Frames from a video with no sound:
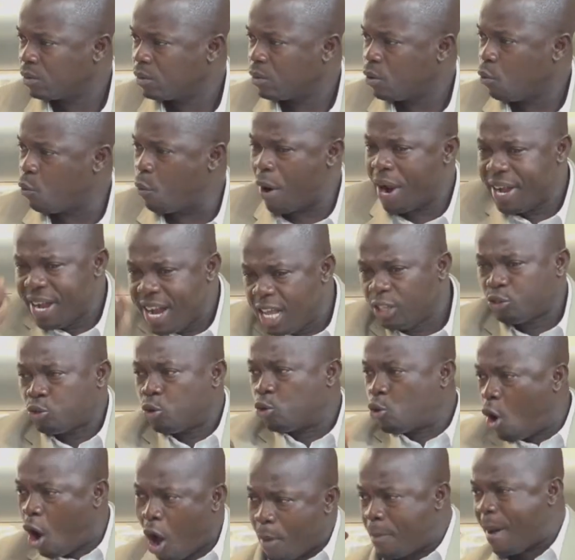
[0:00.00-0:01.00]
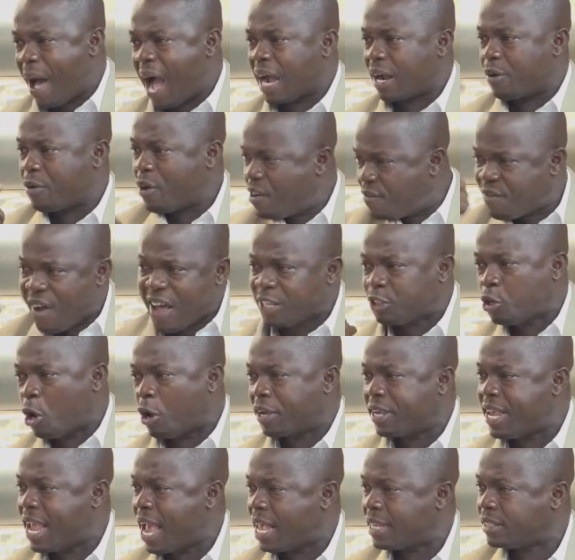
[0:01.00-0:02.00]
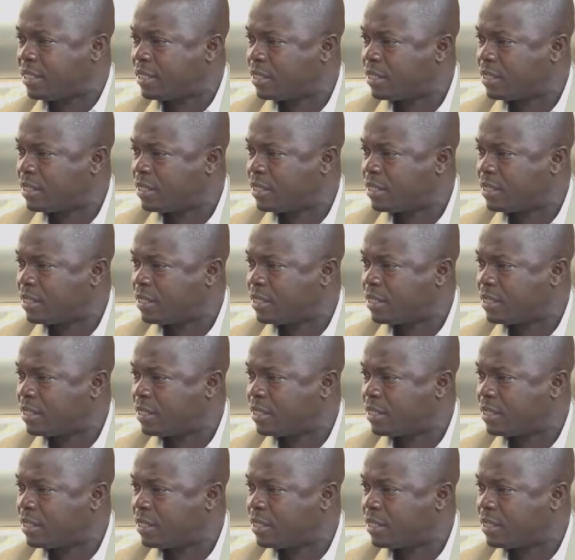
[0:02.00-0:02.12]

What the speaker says: We need to go back, reverse your gears.